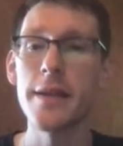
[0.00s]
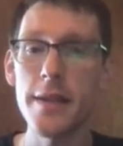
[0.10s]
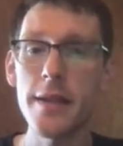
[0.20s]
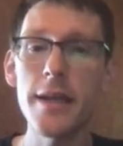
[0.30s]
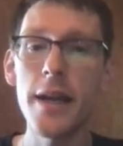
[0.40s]

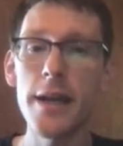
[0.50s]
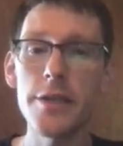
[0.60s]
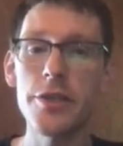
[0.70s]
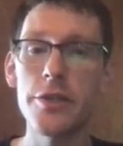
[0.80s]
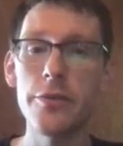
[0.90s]

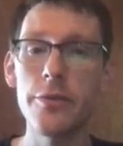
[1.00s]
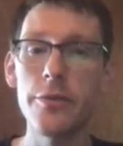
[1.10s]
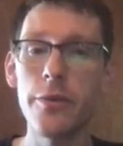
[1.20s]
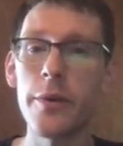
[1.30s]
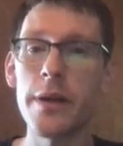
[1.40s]

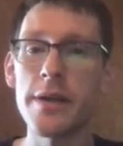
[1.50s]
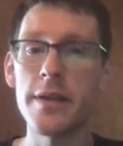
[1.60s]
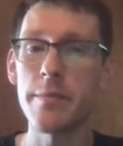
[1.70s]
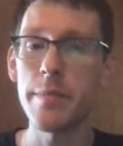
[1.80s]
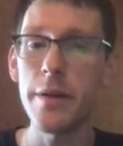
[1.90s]
CH2O is
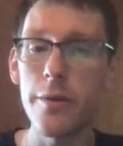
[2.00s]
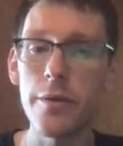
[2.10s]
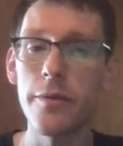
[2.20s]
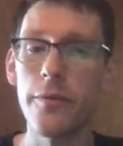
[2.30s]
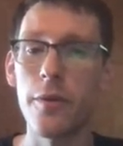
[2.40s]
its
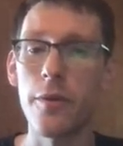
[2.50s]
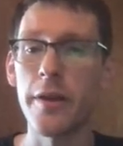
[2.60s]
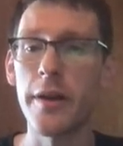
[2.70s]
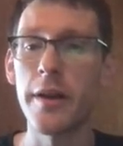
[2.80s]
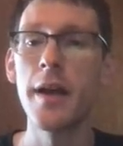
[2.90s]
empirical
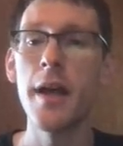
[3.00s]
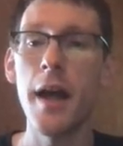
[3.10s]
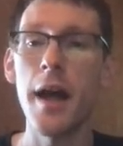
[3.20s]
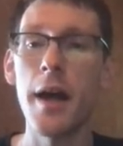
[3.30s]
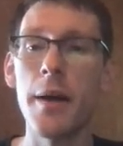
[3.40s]
formula,
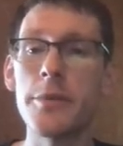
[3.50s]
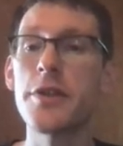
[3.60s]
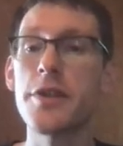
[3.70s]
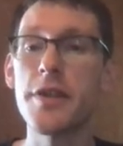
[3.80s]
um, just